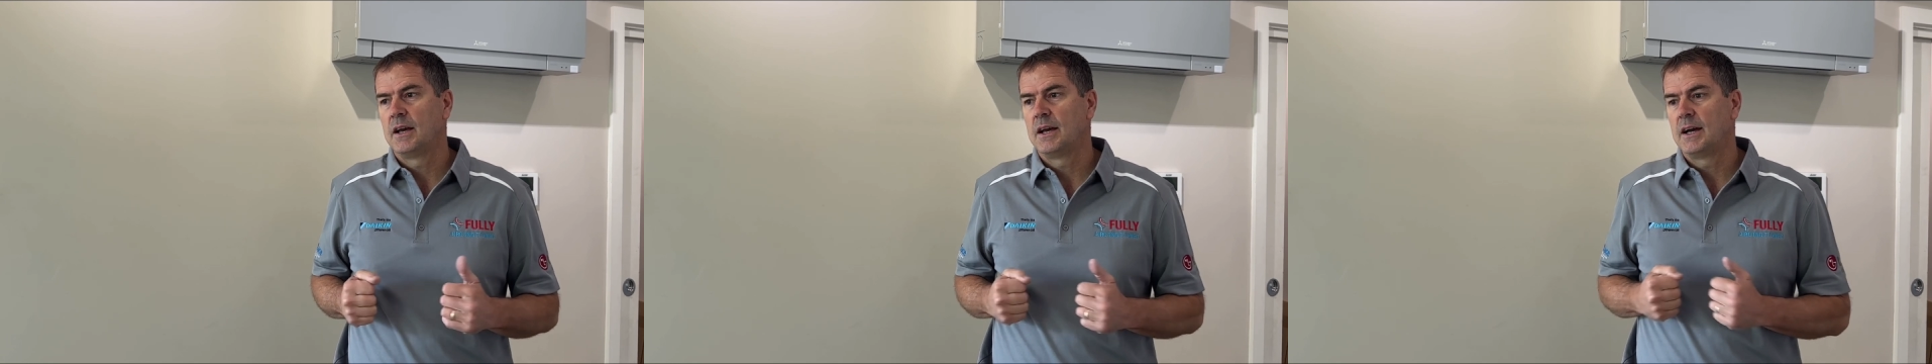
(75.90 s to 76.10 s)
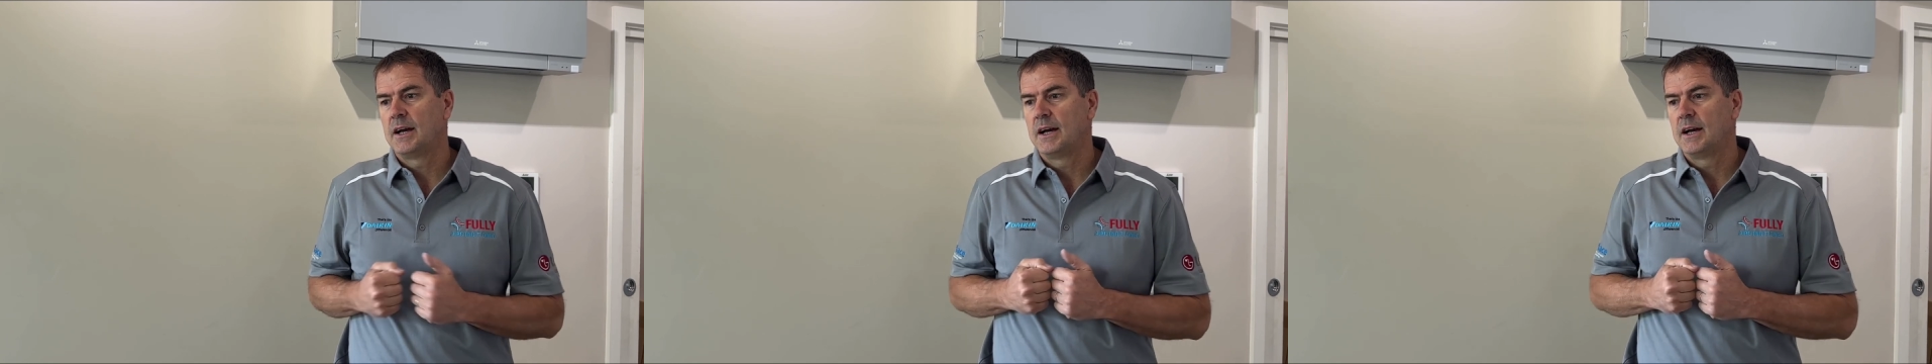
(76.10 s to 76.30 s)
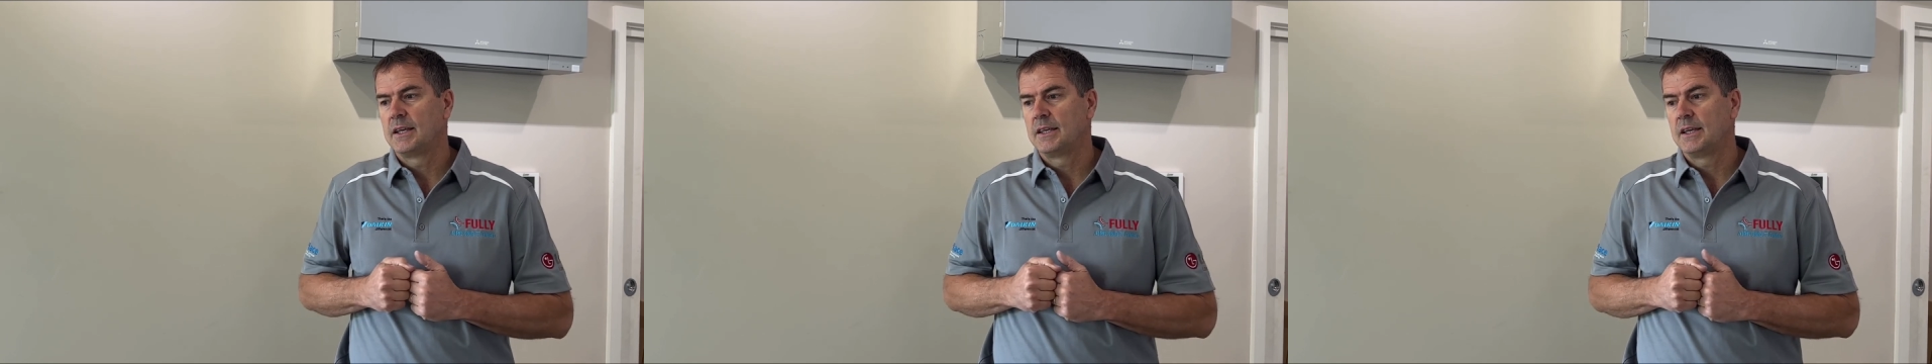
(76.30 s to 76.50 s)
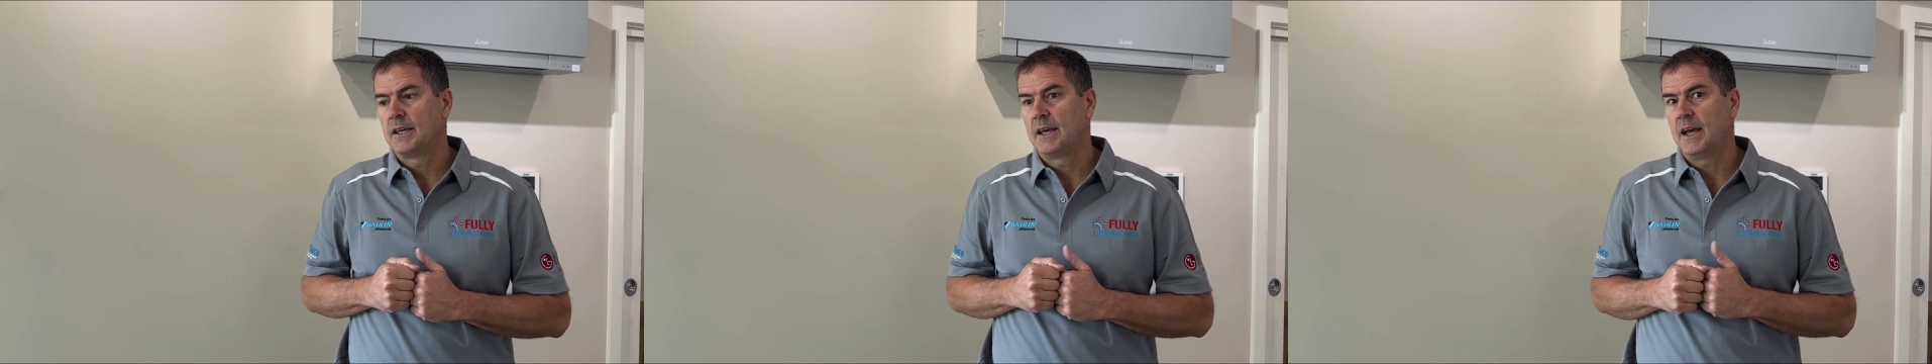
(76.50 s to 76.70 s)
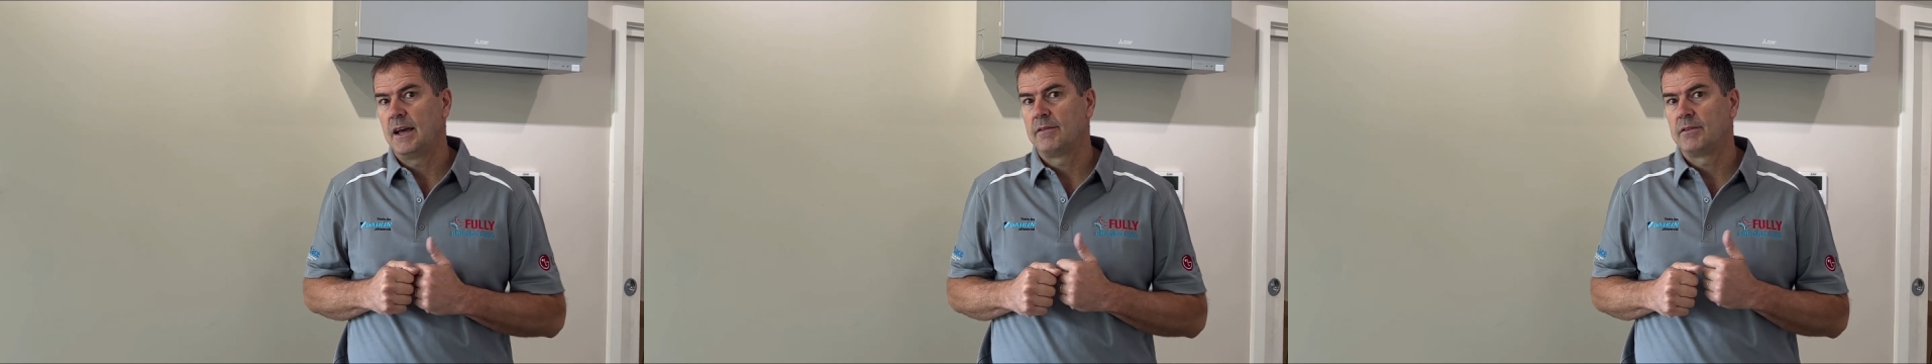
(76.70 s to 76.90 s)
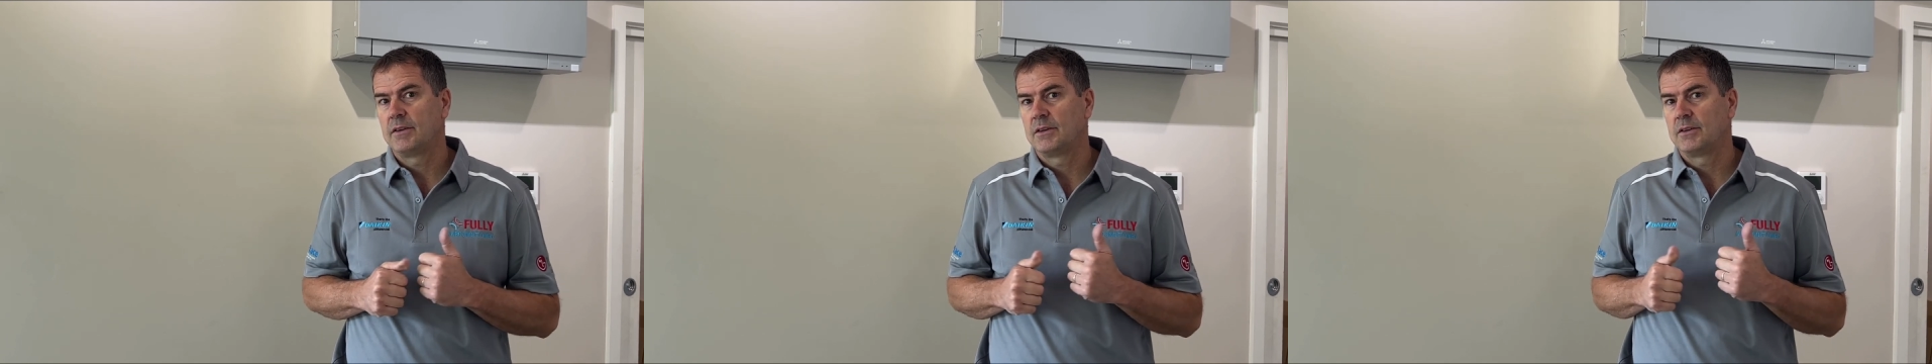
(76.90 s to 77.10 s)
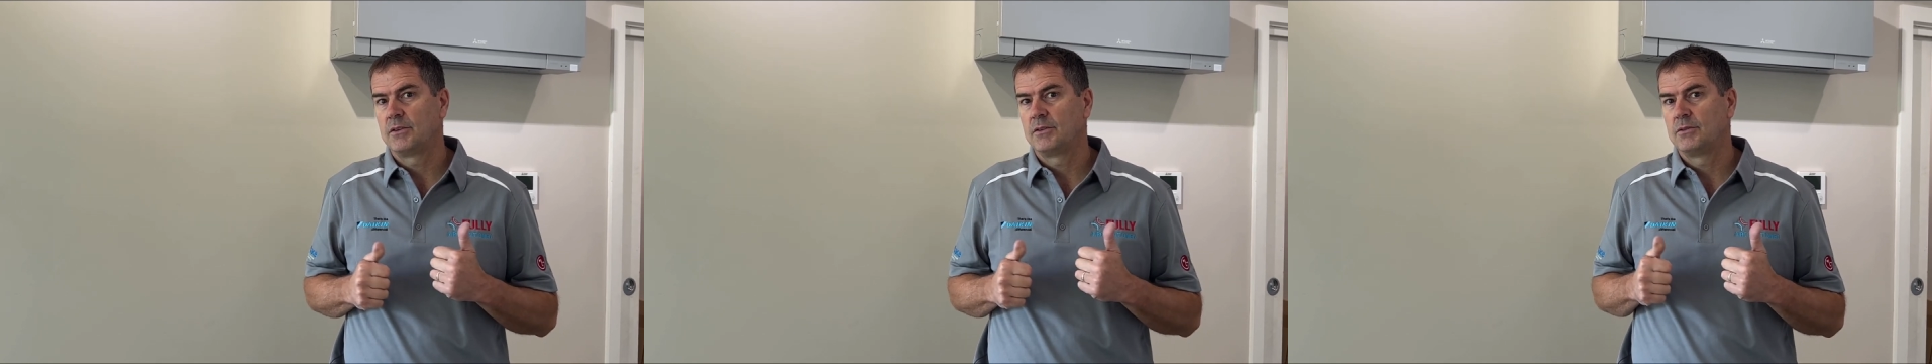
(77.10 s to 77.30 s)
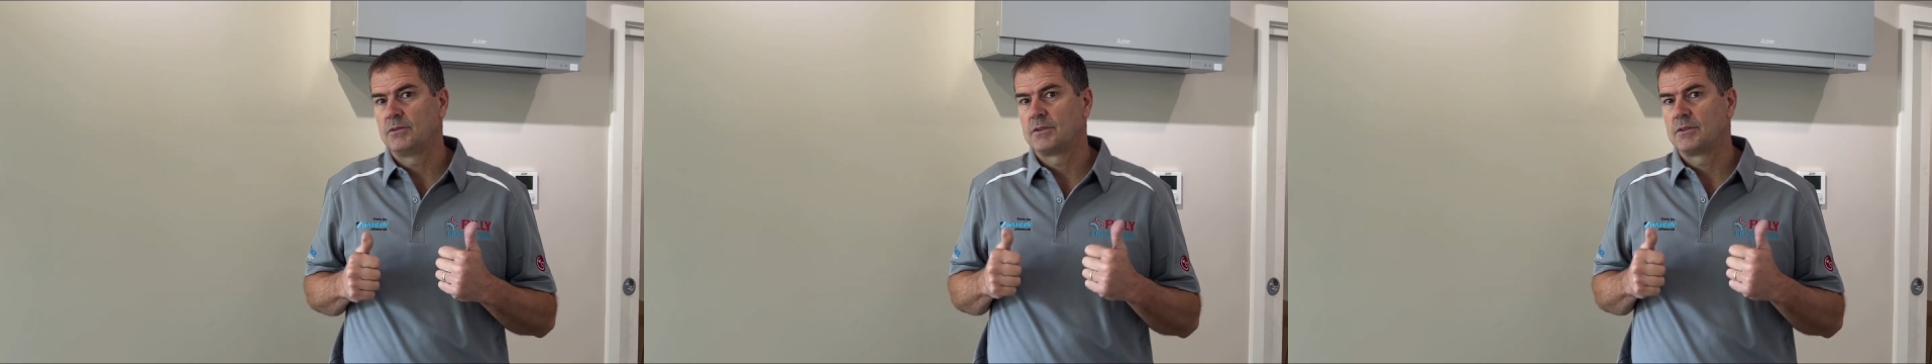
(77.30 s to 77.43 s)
have a good